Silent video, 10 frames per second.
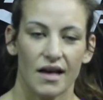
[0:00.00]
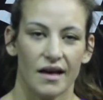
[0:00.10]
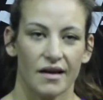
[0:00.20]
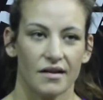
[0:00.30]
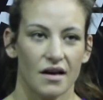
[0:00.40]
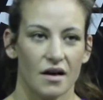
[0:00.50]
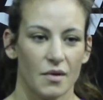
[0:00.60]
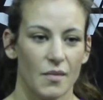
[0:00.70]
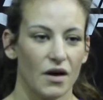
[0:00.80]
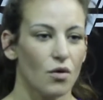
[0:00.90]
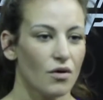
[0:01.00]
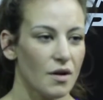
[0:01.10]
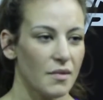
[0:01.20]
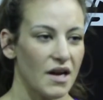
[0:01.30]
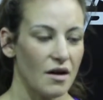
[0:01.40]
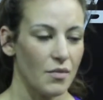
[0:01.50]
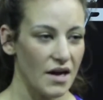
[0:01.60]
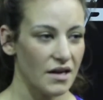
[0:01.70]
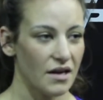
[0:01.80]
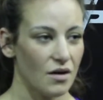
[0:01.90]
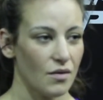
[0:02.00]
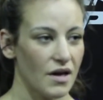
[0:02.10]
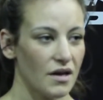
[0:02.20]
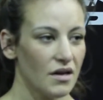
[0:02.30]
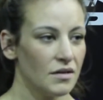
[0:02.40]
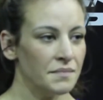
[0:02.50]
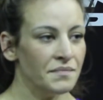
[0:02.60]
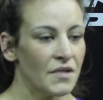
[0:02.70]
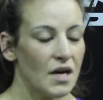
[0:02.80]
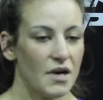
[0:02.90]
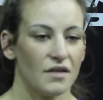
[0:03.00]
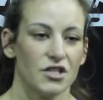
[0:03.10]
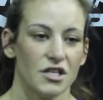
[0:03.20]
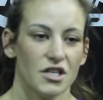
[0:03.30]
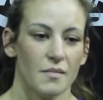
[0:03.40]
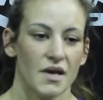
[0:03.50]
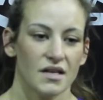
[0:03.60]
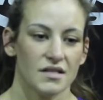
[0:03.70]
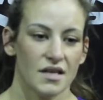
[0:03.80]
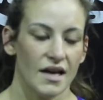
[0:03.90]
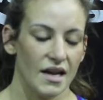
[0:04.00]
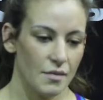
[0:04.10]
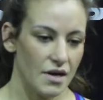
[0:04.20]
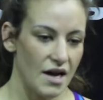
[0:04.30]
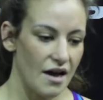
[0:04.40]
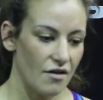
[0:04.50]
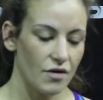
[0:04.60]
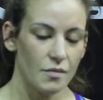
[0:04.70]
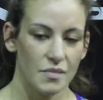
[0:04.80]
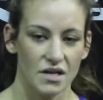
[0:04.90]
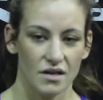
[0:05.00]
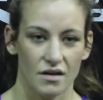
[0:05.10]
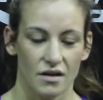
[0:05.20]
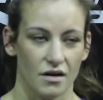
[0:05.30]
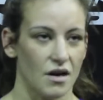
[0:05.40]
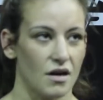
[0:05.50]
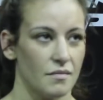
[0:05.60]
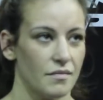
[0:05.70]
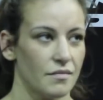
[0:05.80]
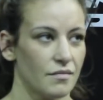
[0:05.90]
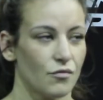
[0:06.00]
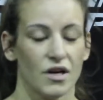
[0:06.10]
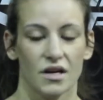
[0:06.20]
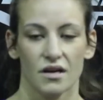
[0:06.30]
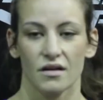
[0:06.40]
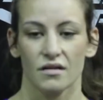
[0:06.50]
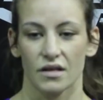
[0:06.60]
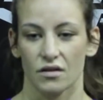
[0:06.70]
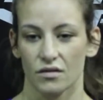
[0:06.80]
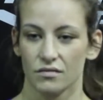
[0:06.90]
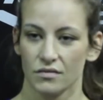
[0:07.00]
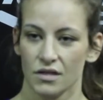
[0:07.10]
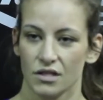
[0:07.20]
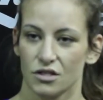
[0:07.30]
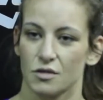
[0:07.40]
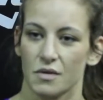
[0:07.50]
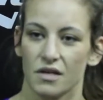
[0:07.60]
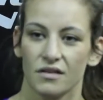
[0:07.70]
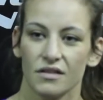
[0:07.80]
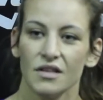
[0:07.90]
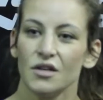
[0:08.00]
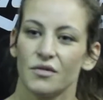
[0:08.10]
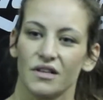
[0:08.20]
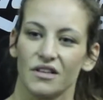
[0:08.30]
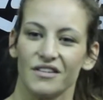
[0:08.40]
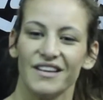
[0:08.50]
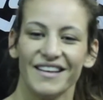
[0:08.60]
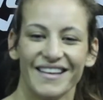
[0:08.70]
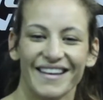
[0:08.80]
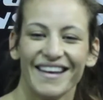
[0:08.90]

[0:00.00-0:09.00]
And um, in my corner, I'm gonna have Bryan Caraway, I'm gonna have JJ Mix, and I'm gonna have Pete or um, Rick Little. Excuse me, Rick Little.